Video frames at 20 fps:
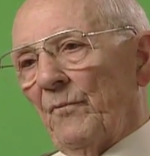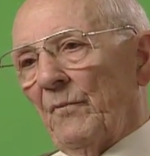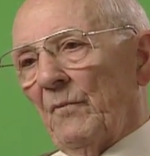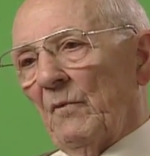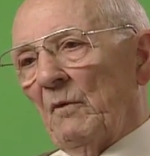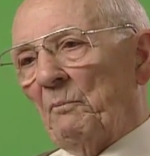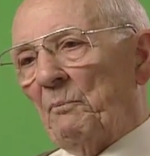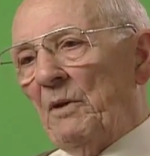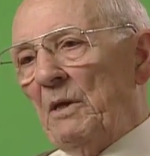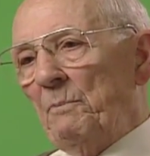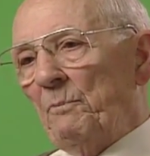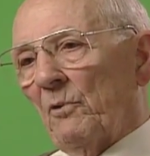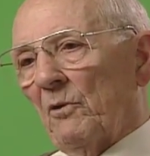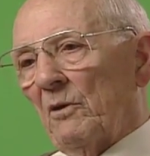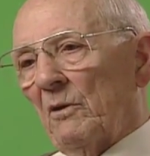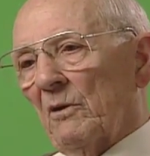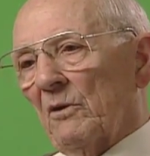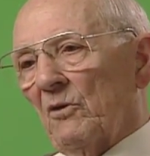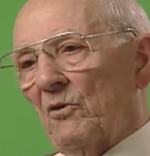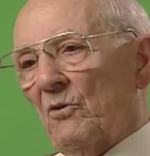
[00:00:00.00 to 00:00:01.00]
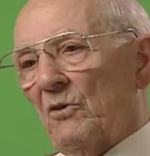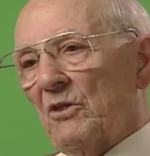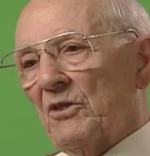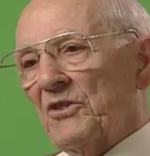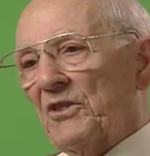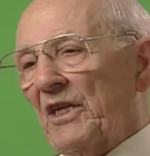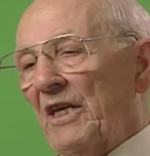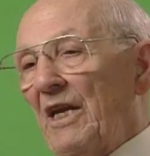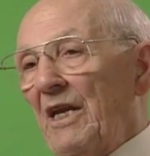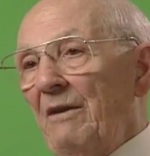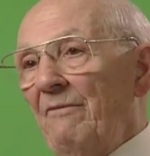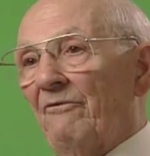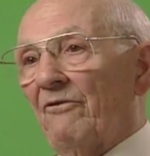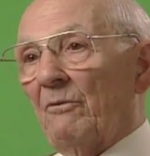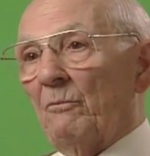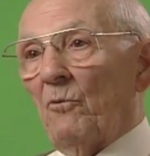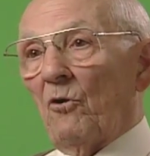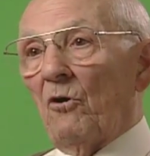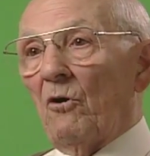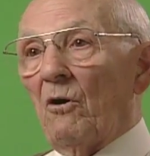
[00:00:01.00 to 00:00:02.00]
The people, of course, came
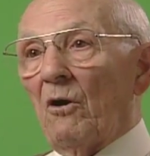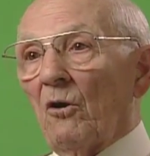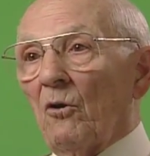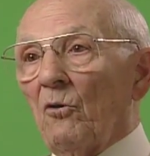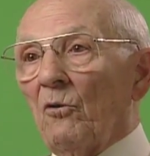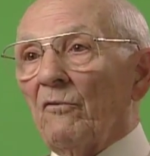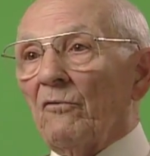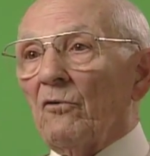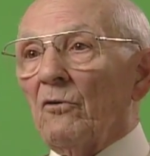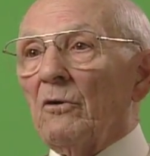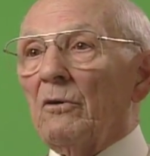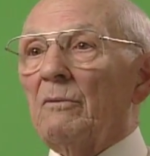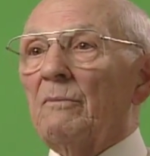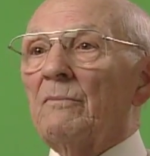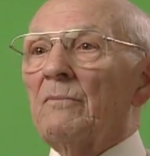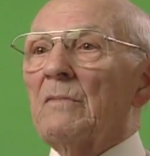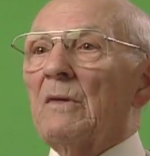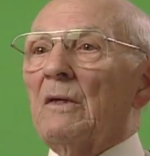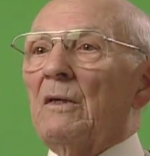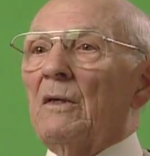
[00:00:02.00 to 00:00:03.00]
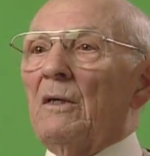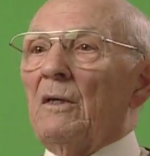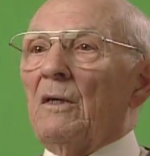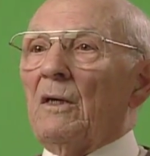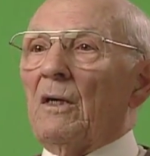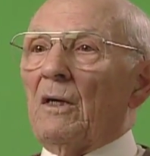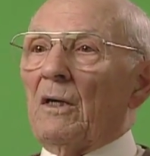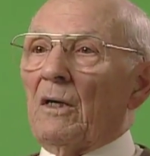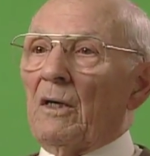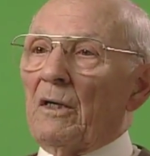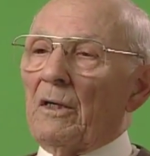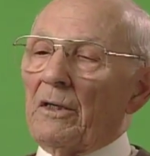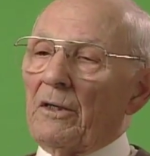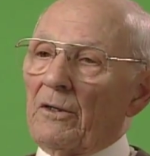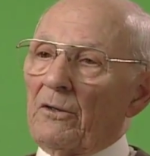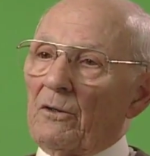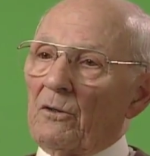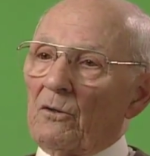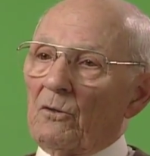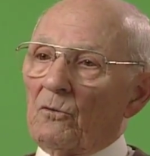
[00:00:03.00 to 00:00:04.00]
from all over,
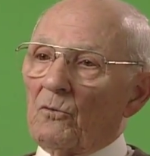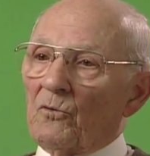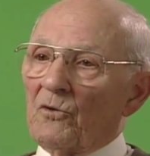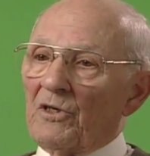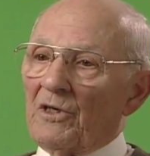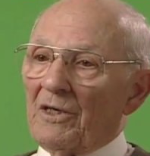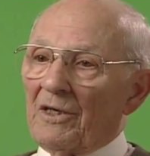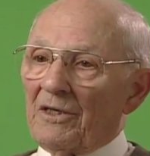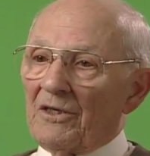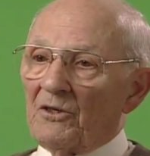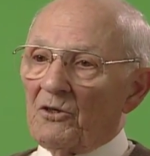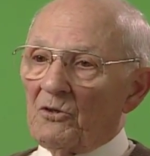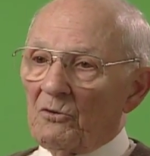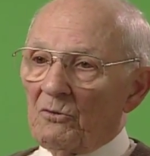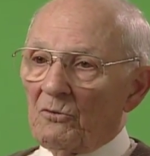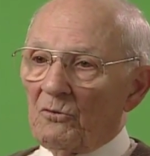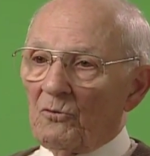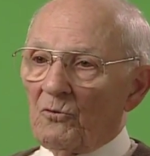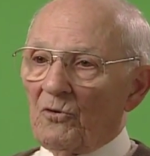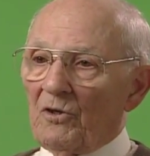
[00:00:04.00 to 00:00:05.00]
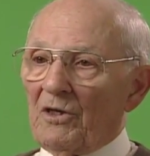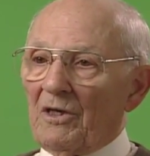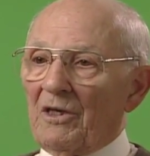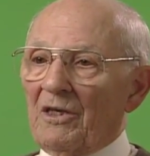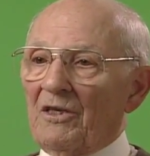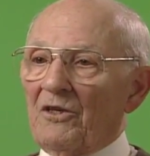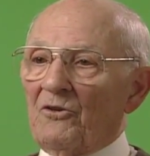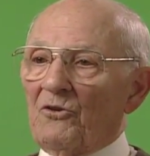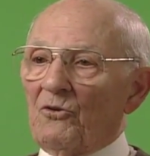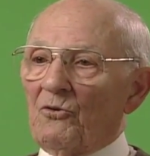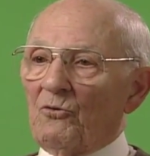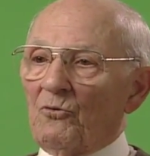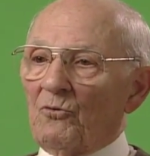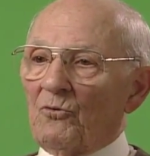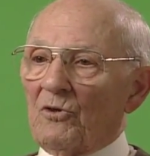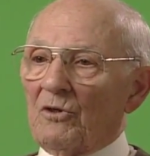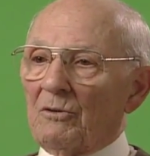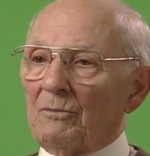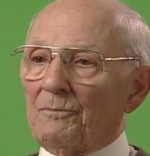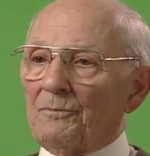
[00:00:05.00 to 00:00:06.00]
and we had
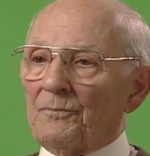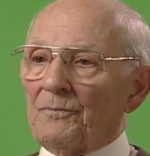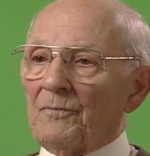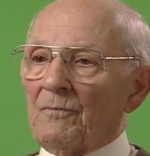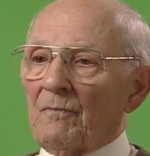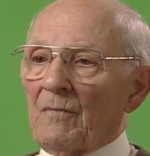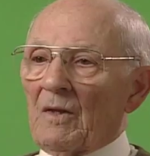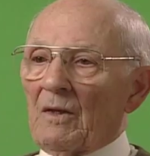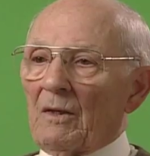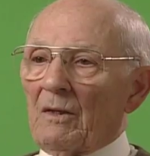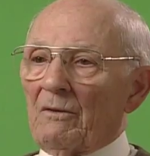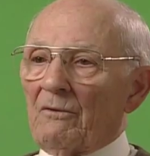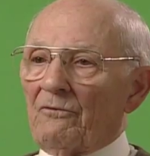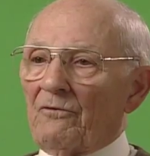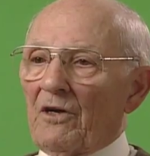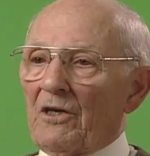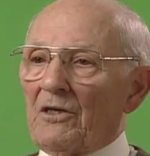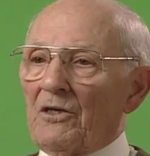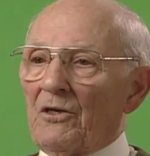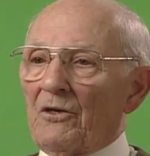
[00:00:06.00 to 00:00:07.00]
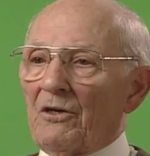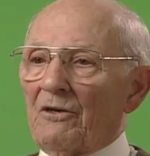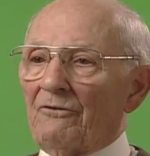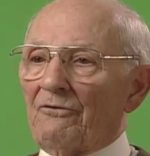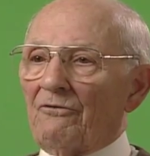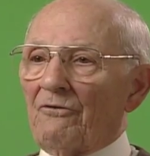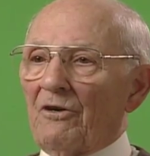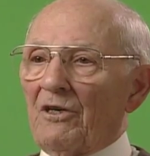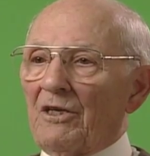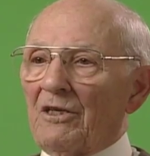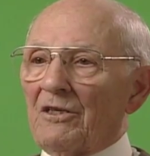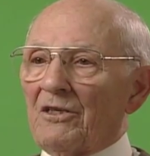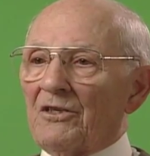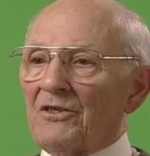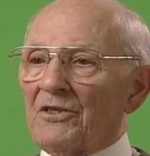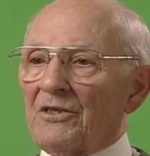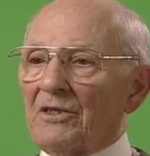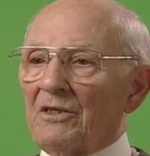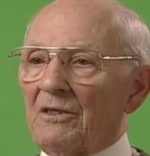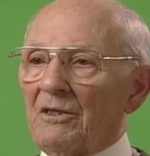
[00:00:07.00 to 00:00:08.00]
to find our
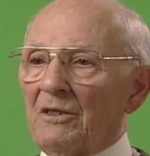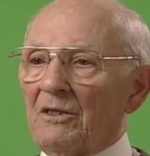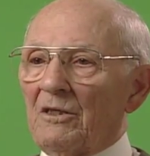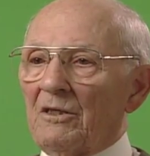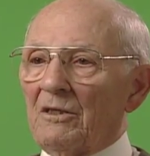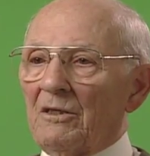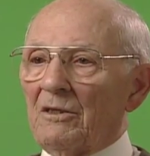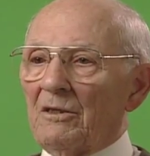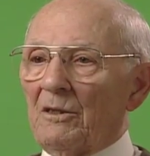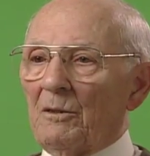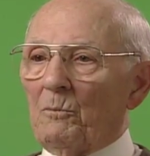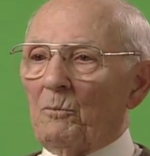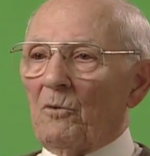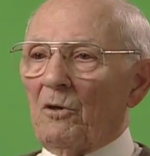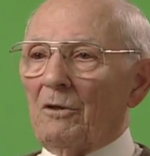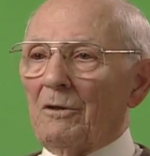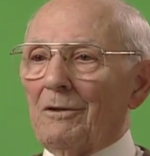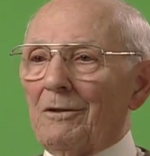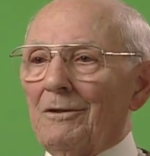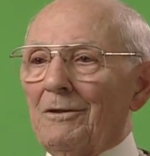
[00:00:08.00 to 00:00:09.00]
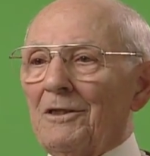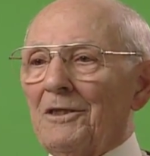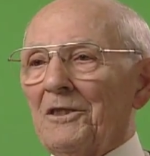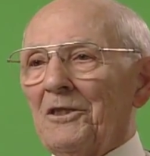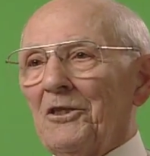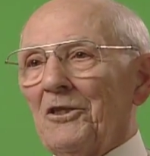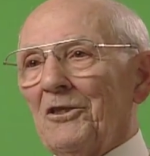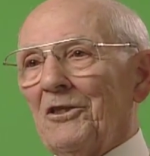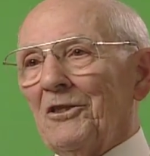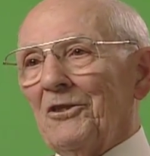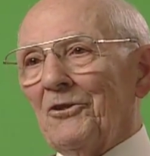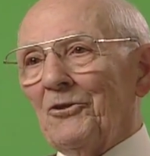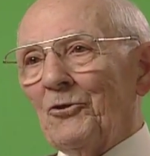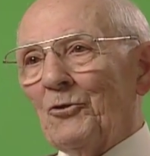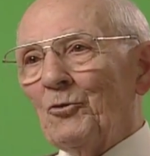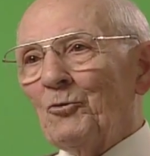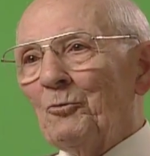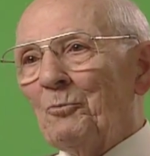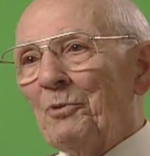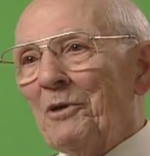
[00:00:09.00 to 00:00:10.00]
friends among the
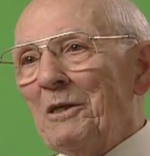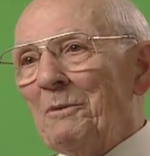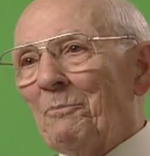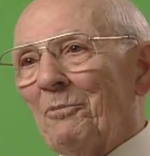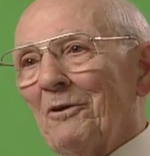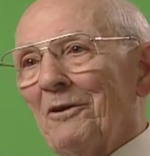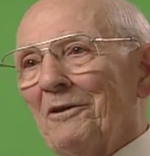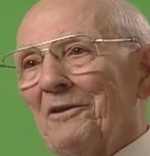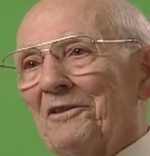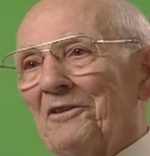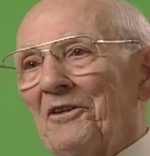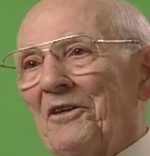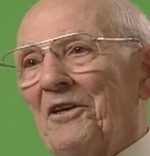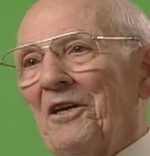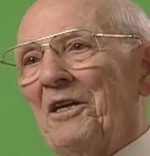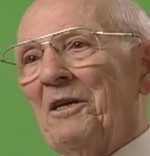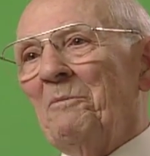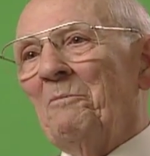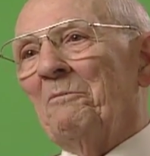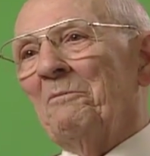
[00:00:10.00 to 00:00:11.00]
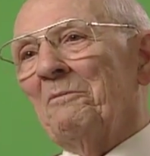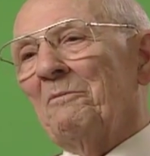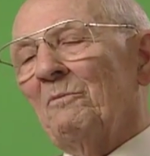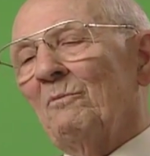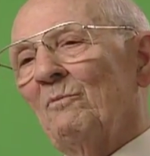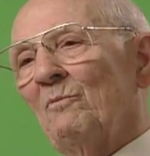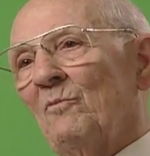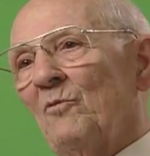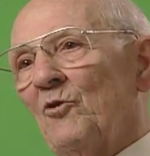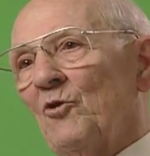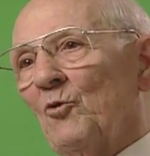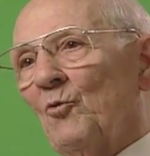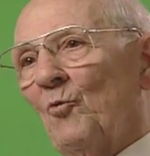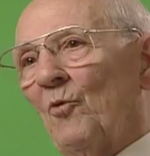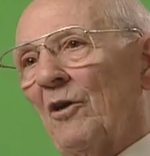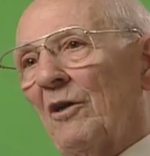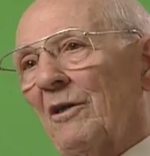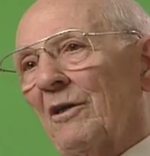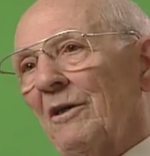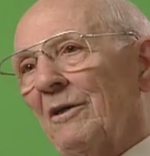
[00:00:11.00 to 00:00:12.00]
new people that came to
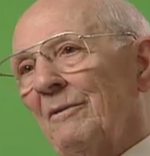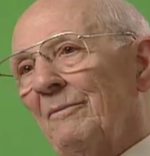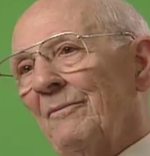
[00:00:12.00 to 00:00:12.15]
work,